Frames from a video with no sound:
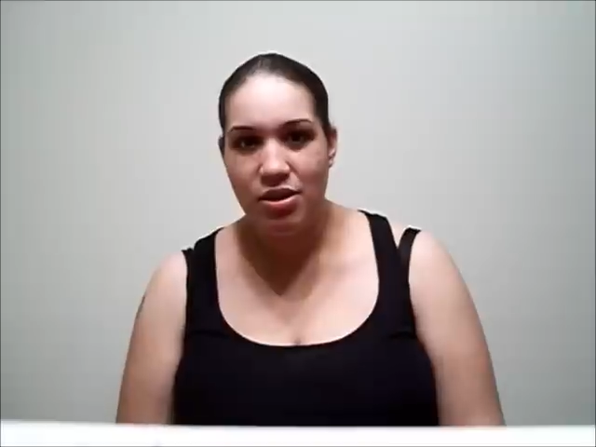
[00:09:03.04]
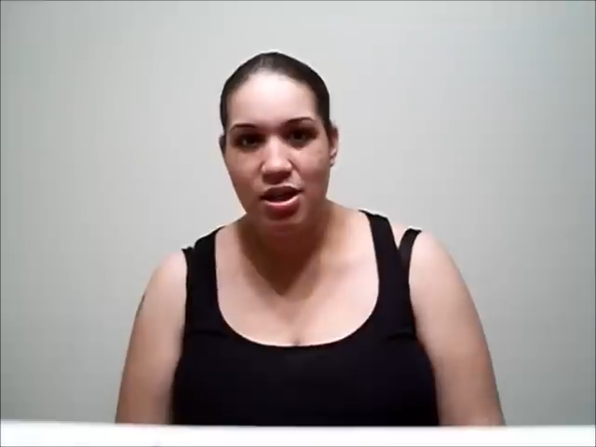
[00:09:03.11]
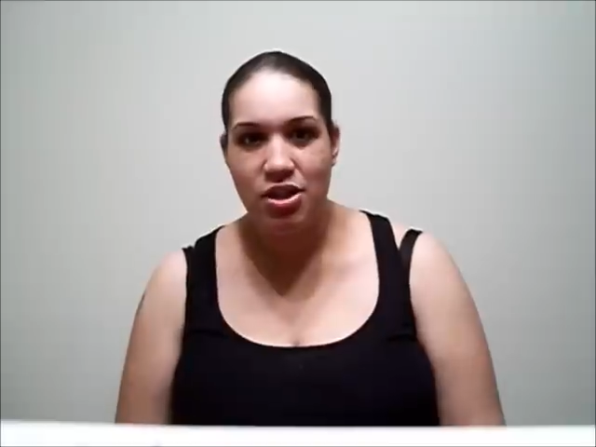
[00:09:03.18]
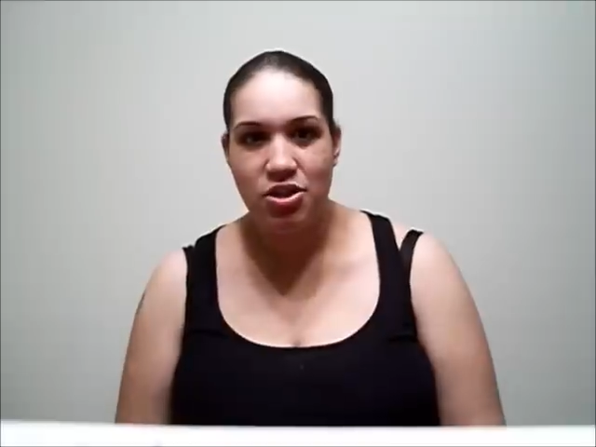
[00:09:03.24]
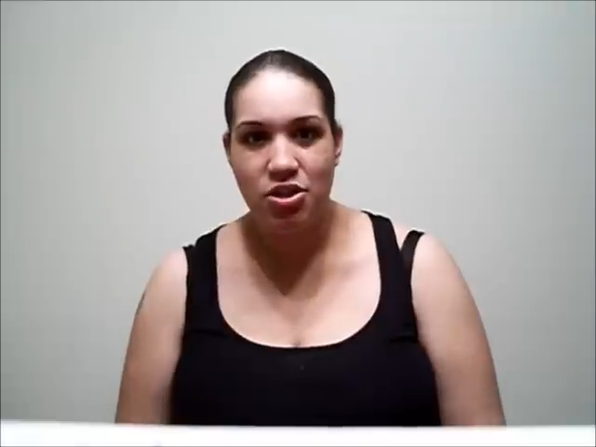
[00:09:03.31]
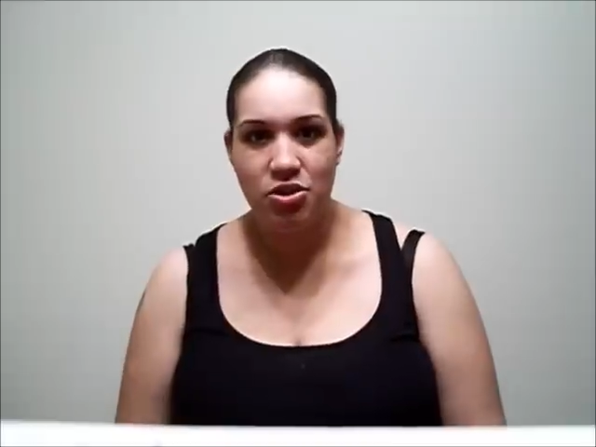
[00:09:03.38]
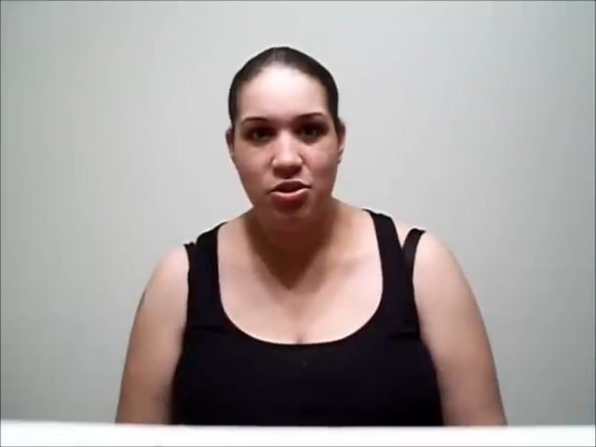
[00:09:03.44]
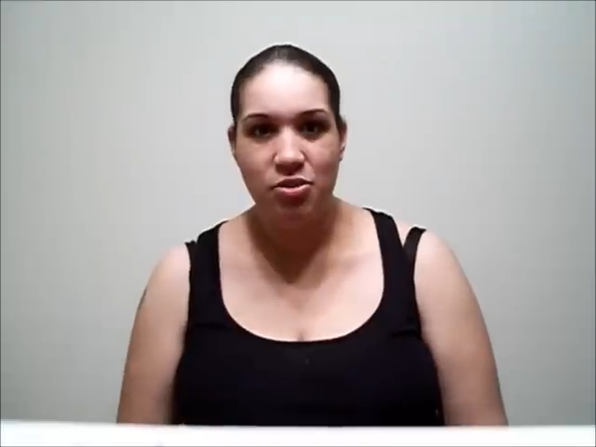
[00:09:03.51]
other day
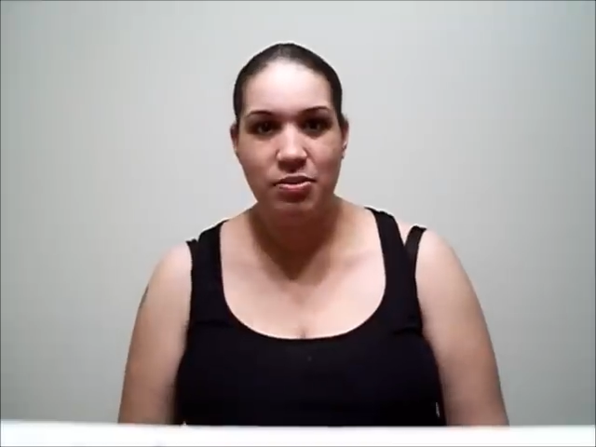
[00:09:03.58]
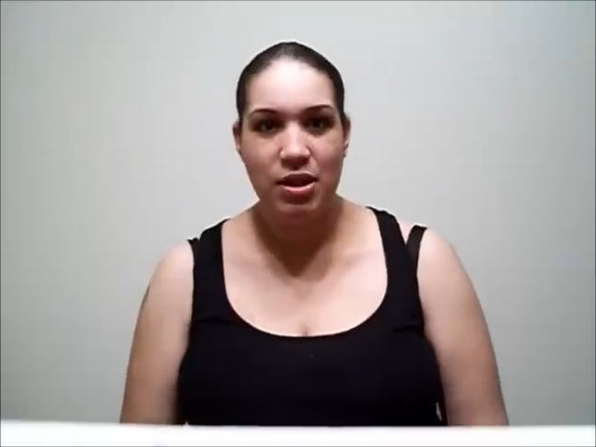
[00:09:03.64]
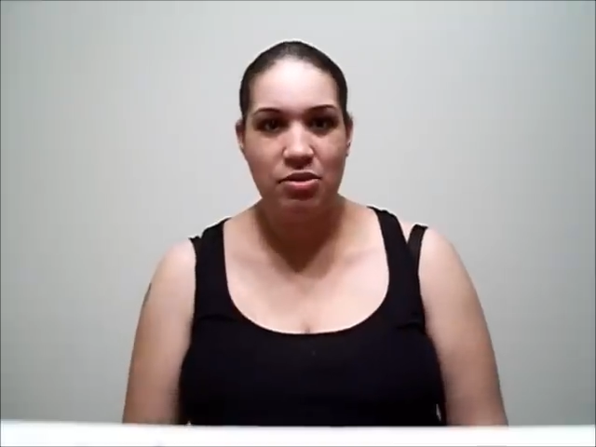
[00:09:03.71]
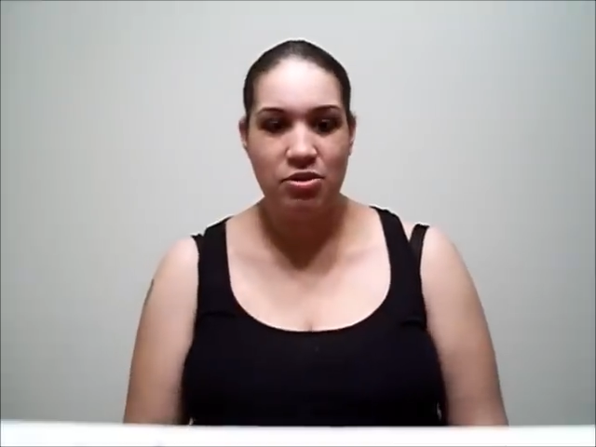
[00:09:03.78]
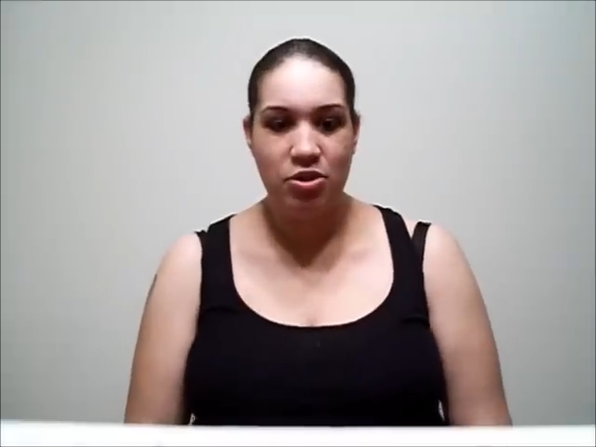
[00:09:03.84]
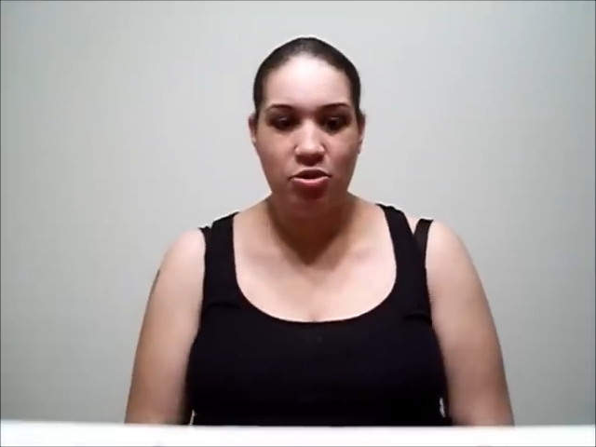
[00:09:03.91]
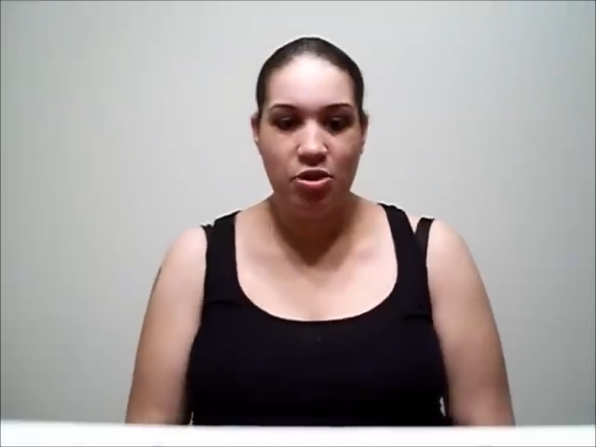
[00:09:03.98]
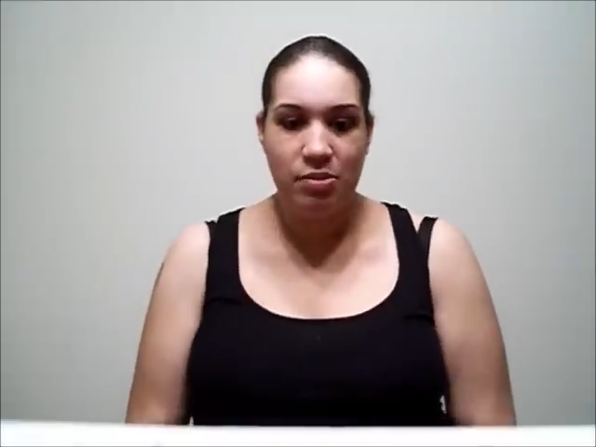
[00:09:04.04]
and she told me I
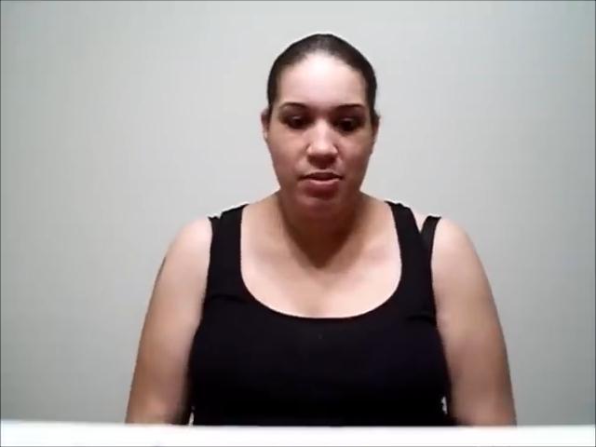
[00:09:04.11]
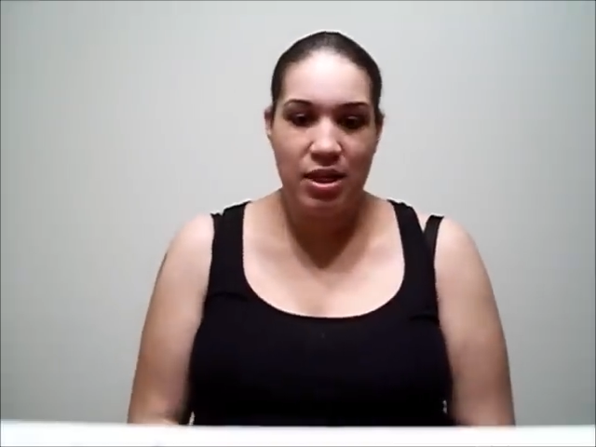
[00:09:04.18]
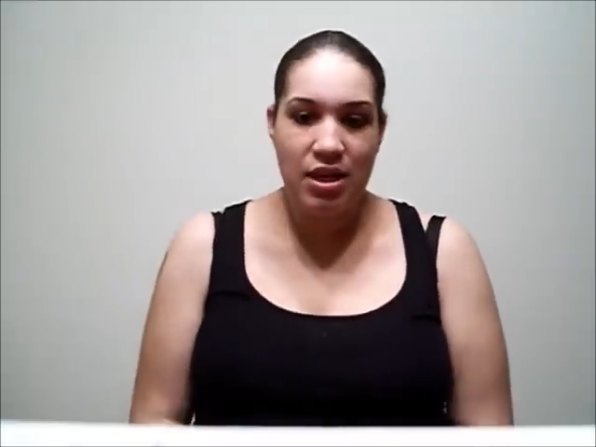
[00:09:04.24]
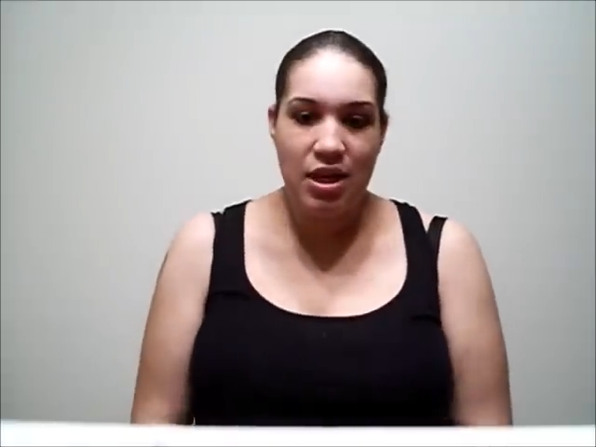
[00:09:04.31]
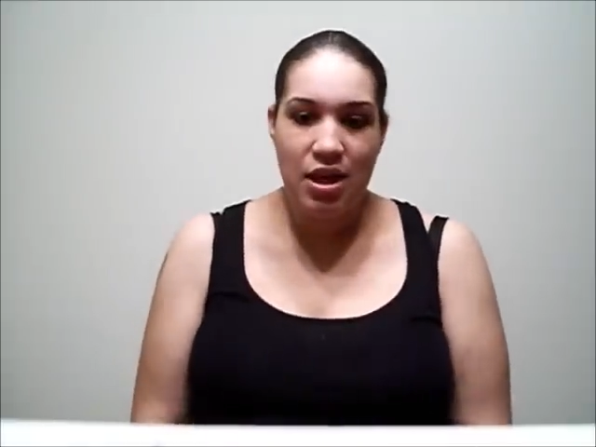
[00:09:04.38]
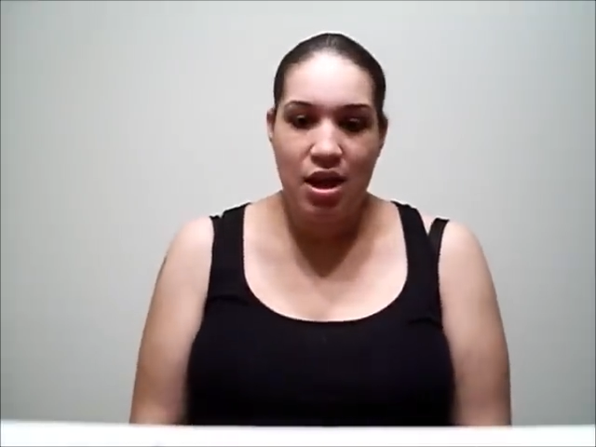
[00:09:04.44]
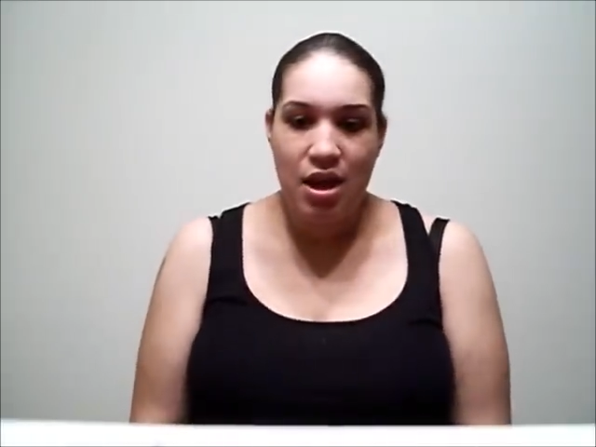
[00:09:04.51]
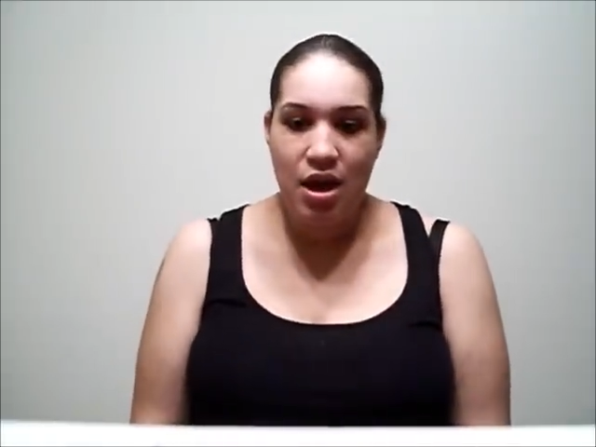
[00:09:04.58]
was creepy.